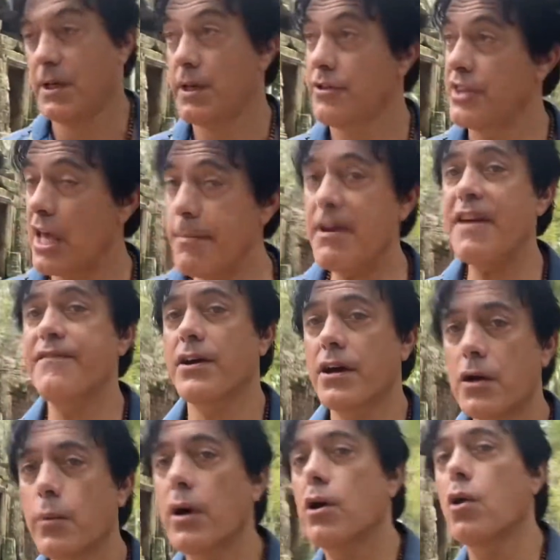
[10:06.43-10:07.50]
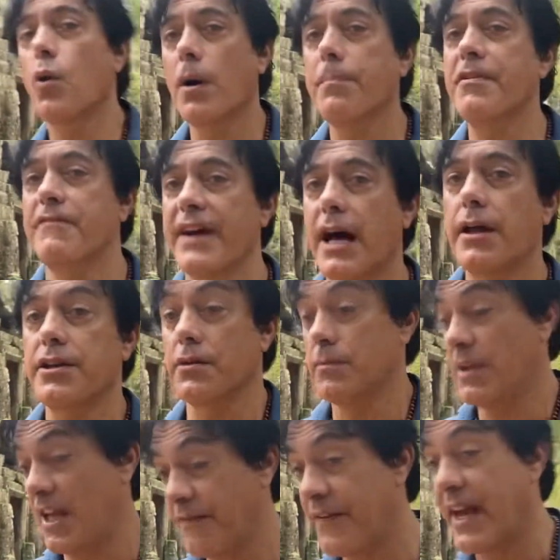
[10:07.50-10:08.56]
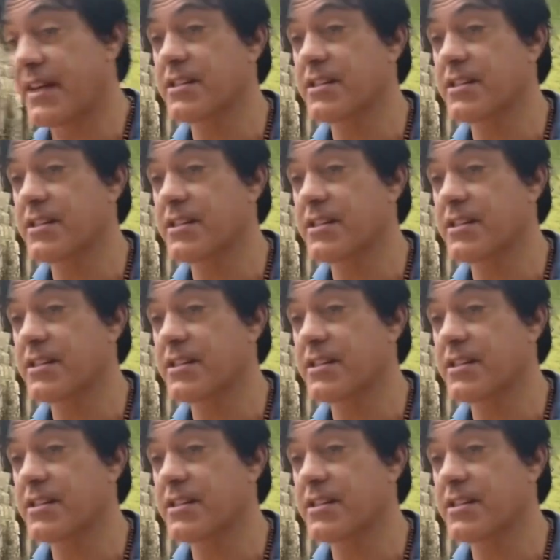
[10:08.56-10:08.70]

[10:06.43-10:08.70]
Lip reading: They may very well go up in value. In fact,